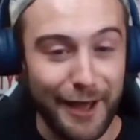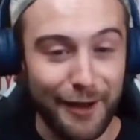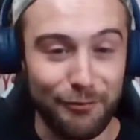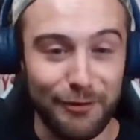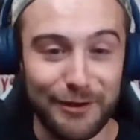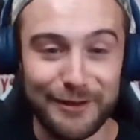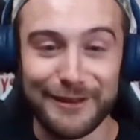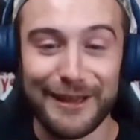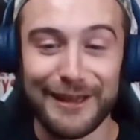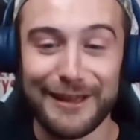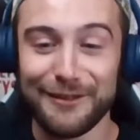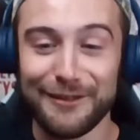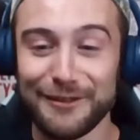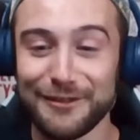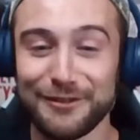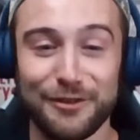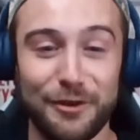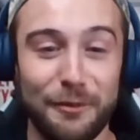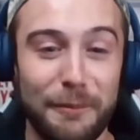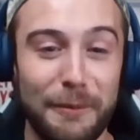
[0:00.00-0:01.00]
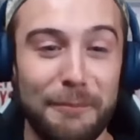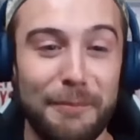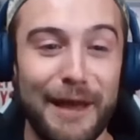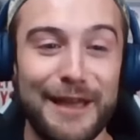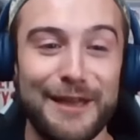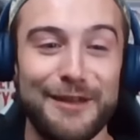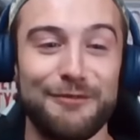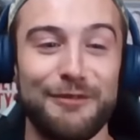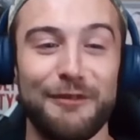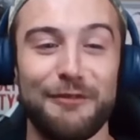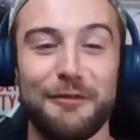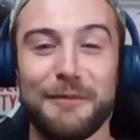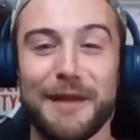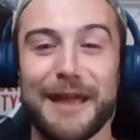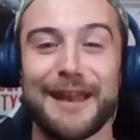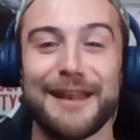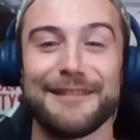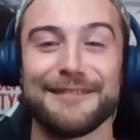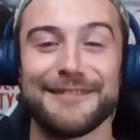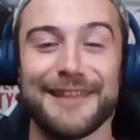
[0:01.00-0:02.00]
ridiculous, stupid bet you've ever
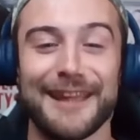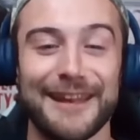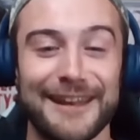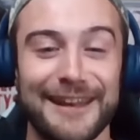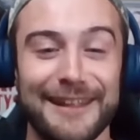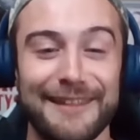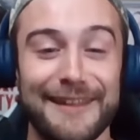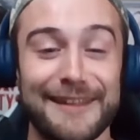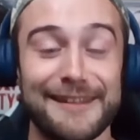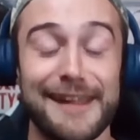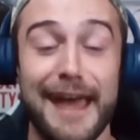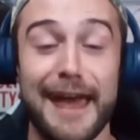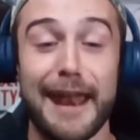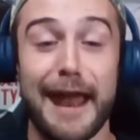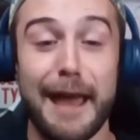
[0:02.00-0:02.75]
made and send it in the chat.